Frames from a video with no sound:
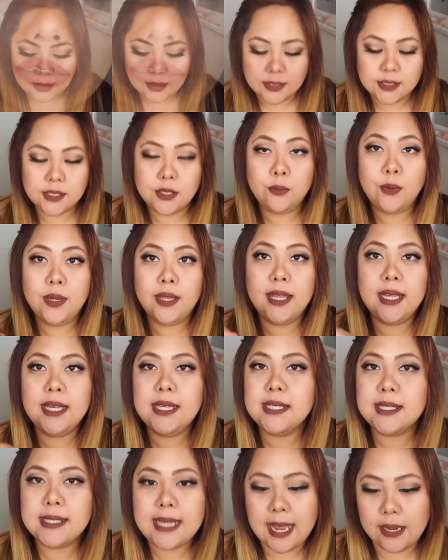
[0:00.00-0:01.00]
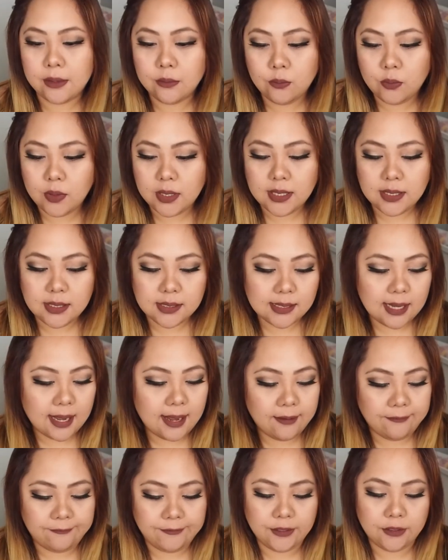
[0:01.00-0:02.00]
So with these satin ones,
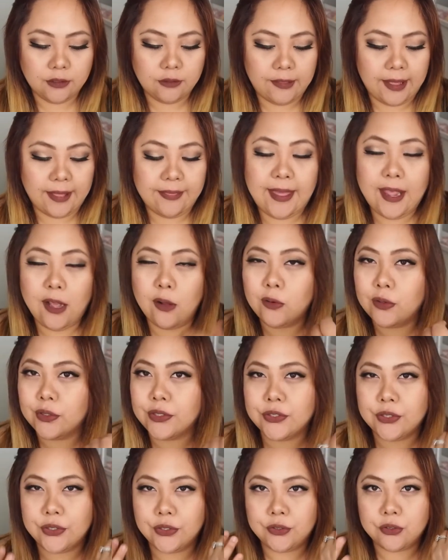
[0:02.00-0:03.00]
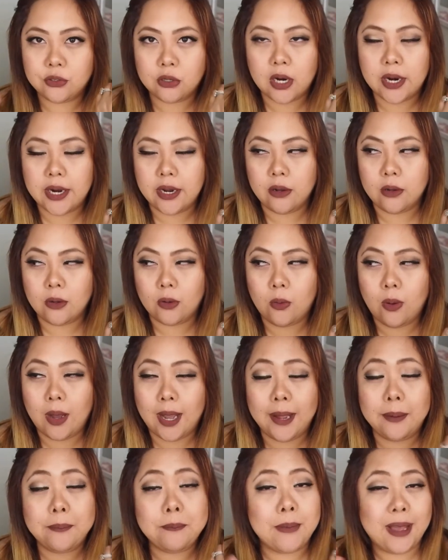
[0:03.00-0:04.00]
I feel that they also dry on
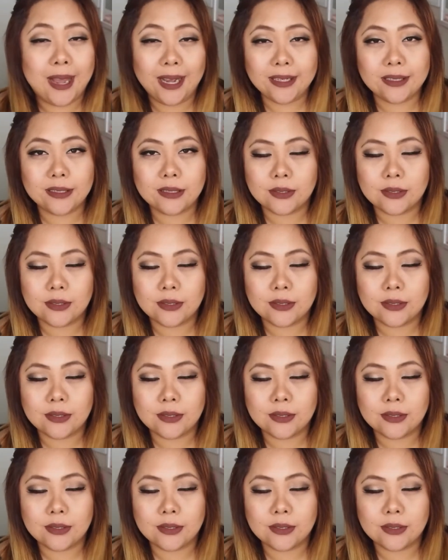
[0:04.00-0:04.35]
quite matte.